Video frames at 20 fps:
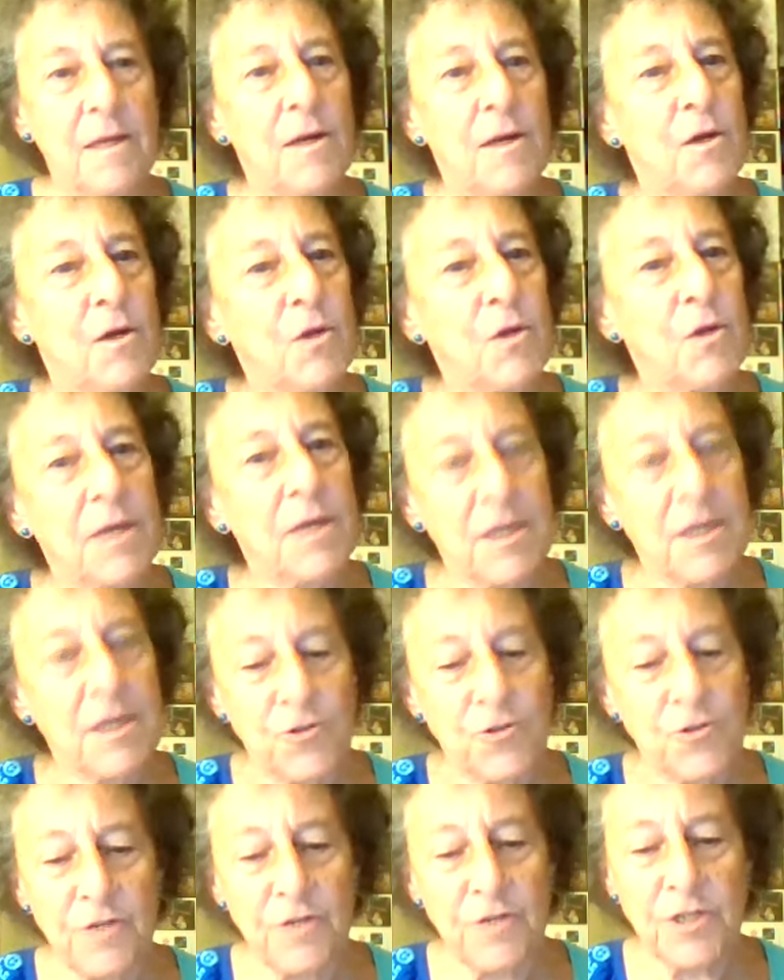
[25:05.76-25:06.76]
Looking at
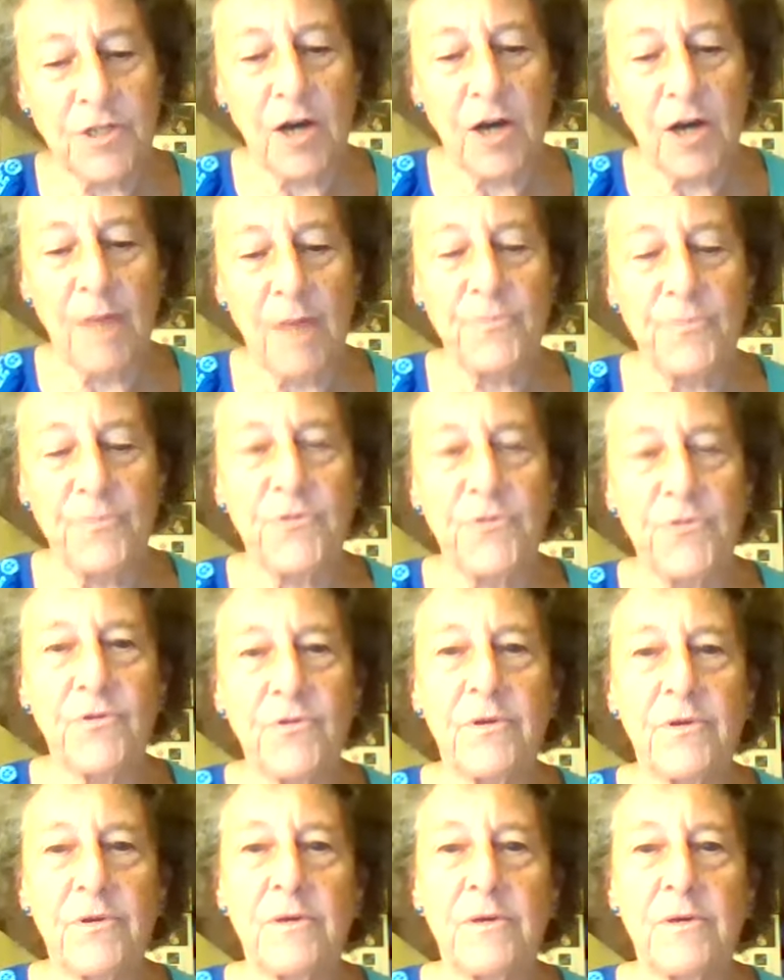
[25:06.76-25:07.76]
treetops,
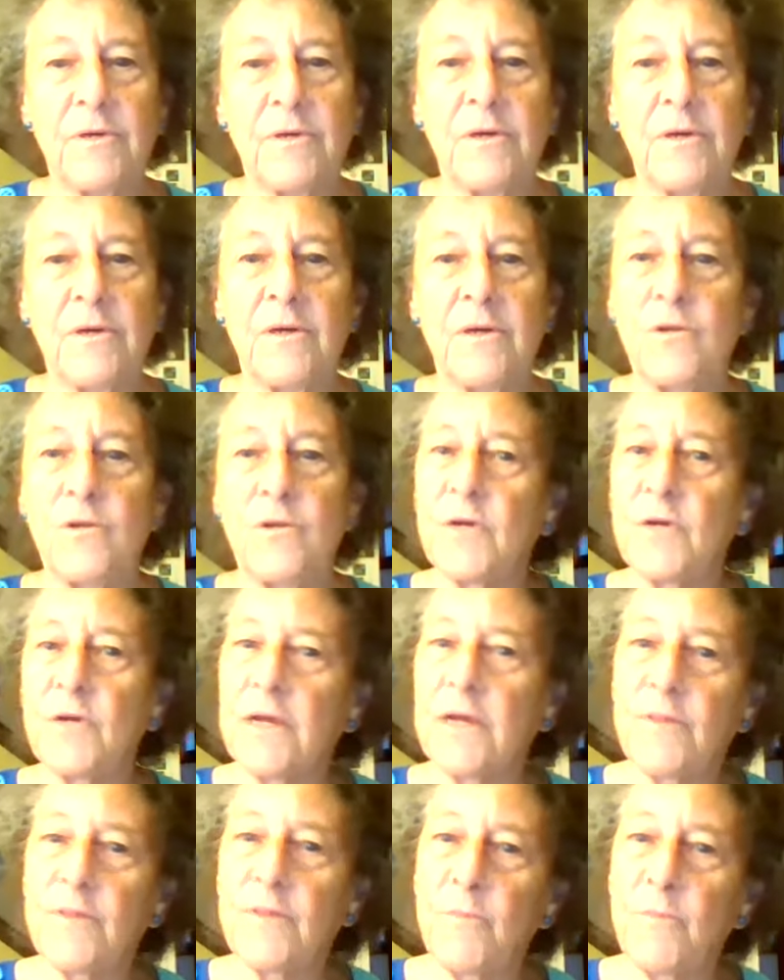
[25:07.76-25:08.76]
looking at
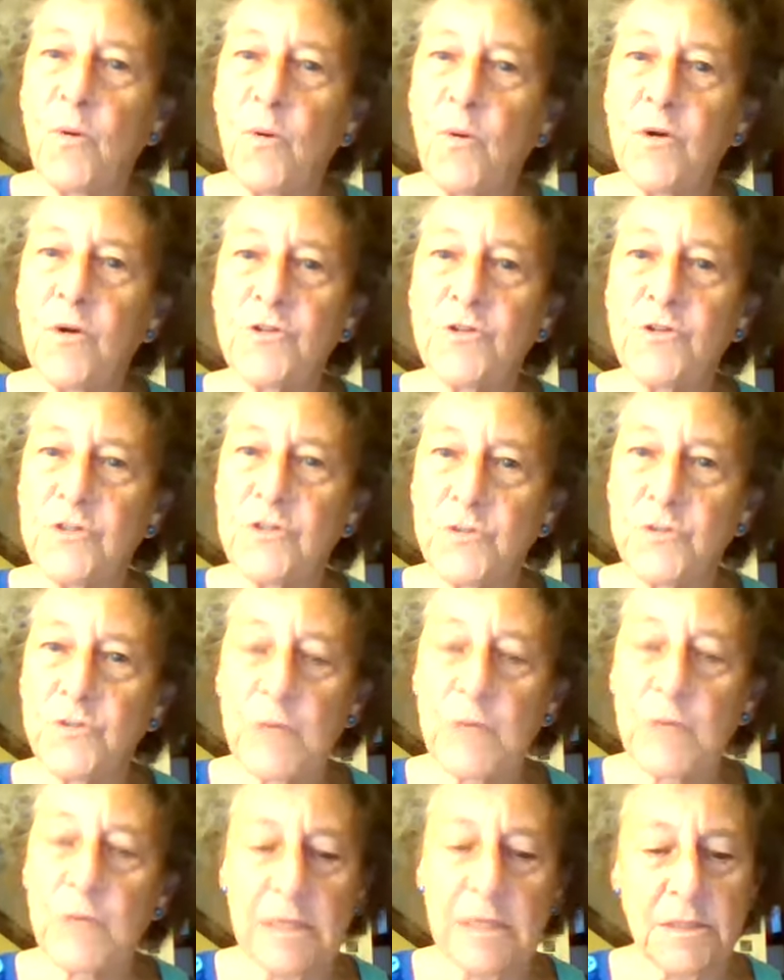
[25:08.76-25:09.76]
the porch
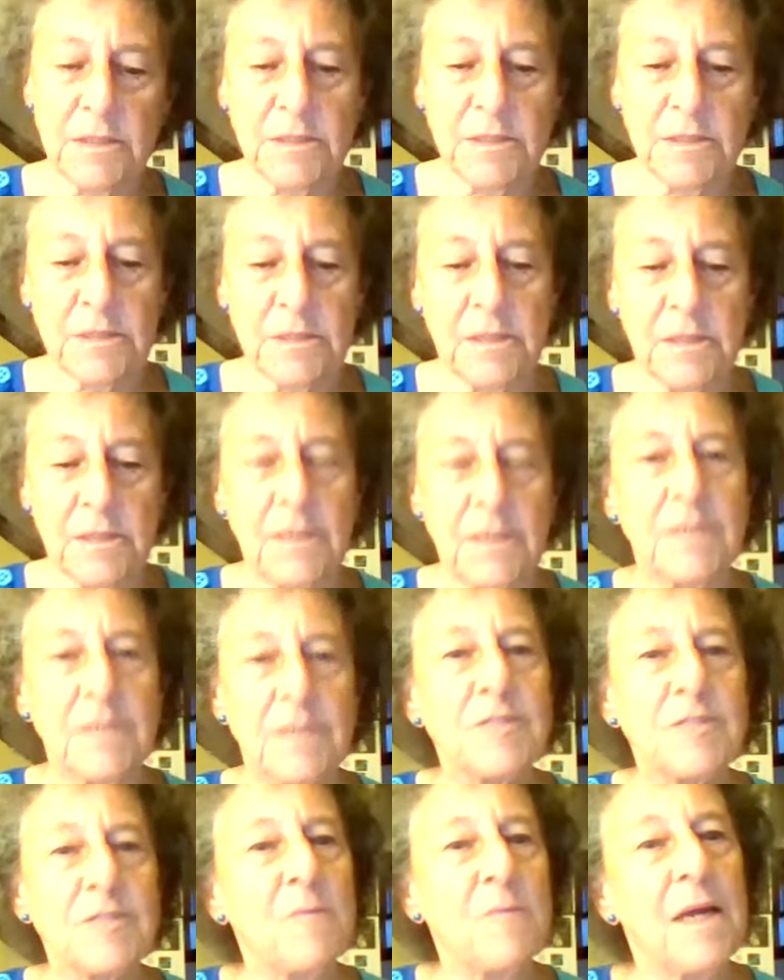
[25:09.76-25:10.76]
swings,
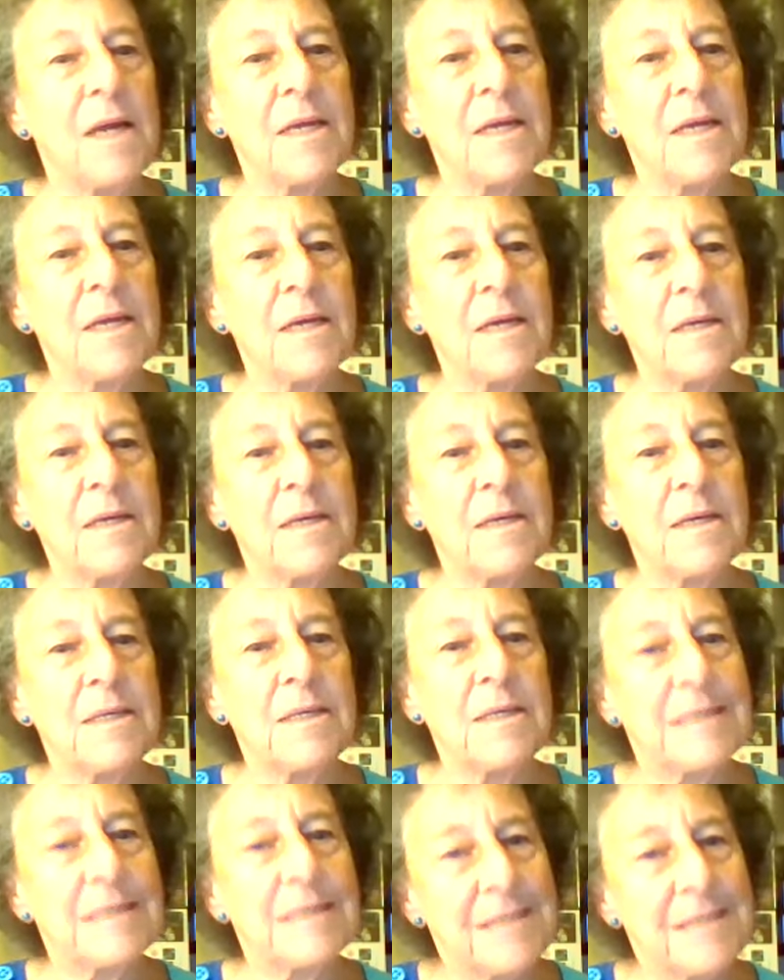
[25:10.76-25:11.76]
smelling
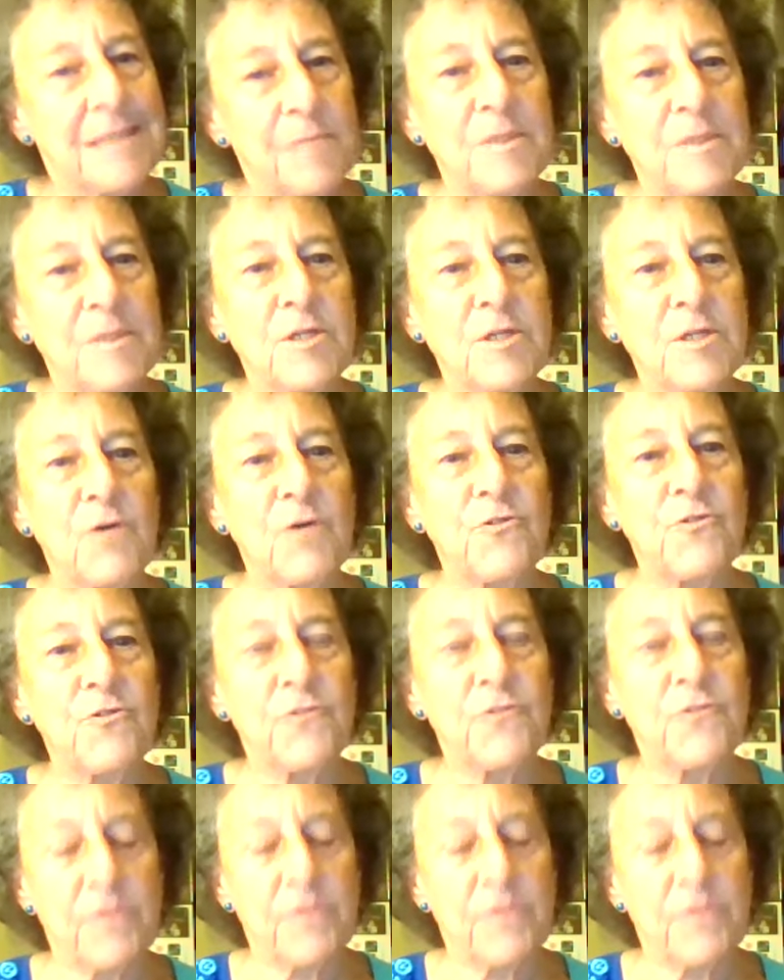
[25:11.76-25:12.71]
cinnamon toast.